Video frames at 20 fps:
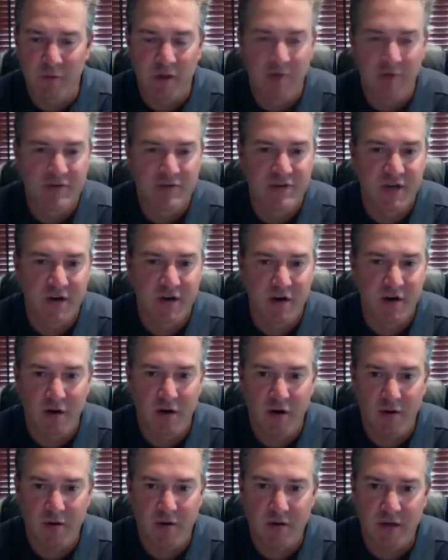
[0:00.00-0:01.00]
to share
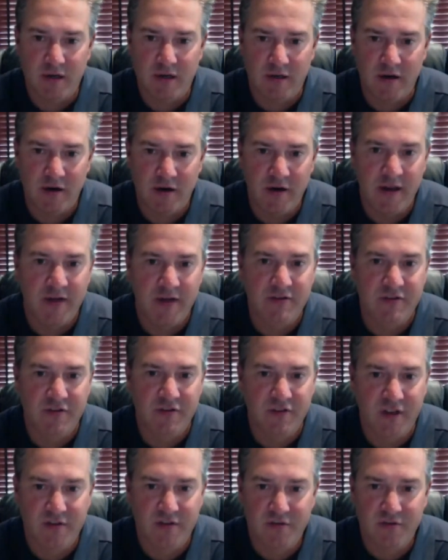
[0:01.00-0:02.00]
our next
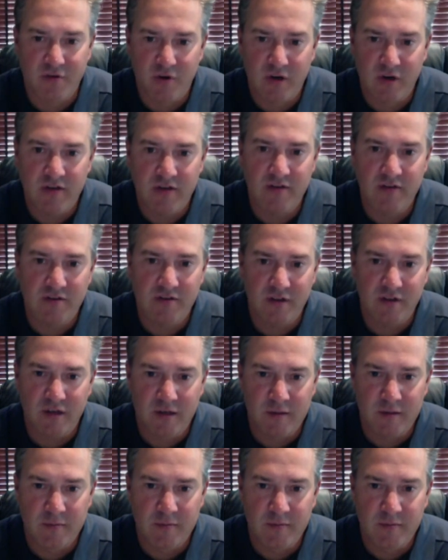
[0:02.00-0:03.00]
success stories,
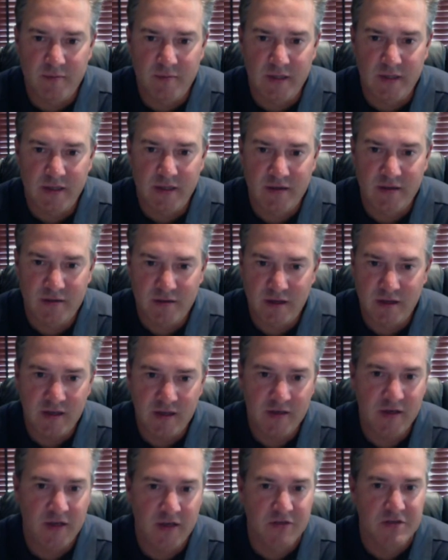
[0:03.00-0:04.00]
and
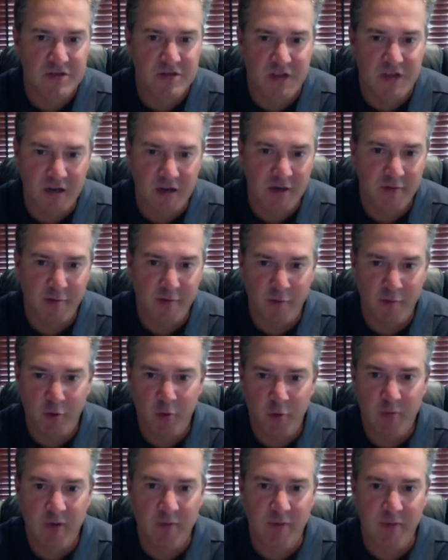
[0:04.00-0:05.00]
not just the island of
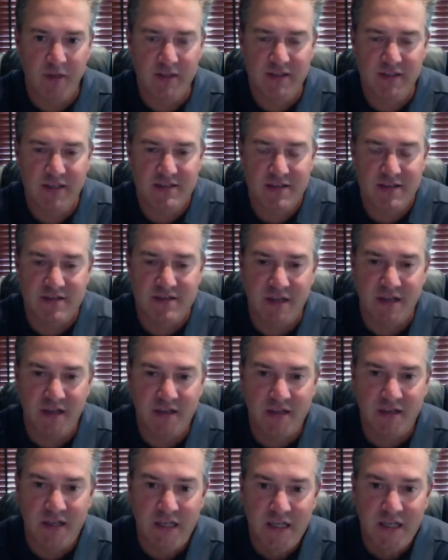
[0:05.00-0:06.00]
Aruba, but as I
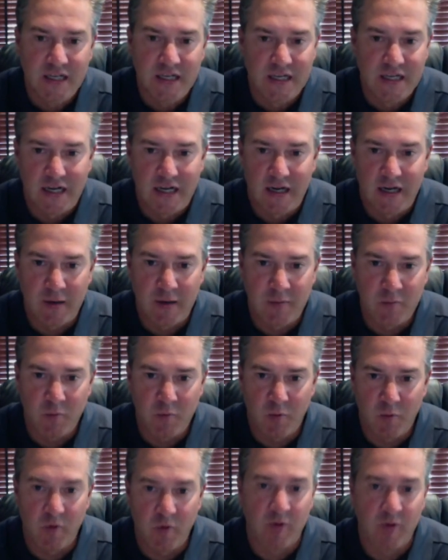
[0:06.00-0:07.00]
said,
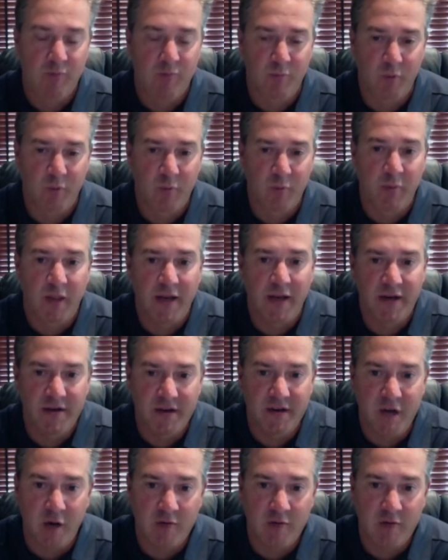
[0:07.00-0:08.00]
we're planning to
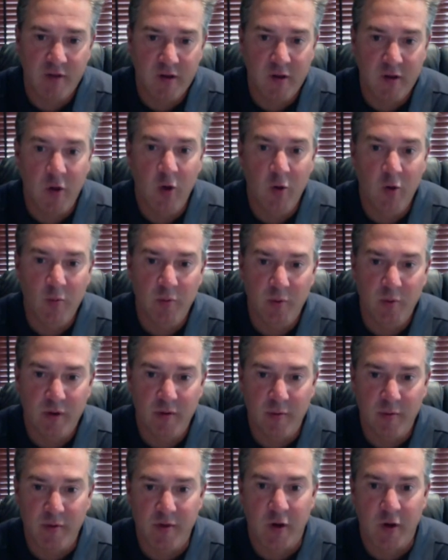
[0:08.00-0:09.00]
cover the globe
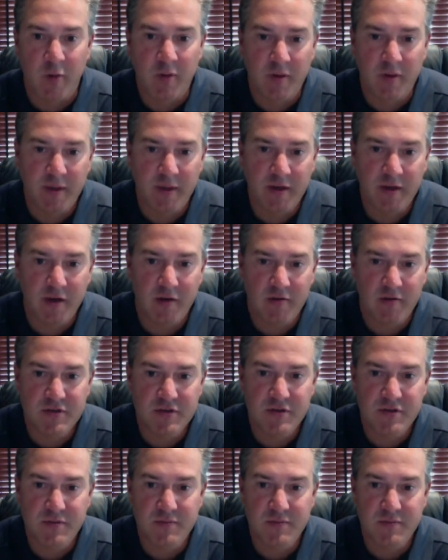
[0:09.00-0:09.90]
with RPMA coverage.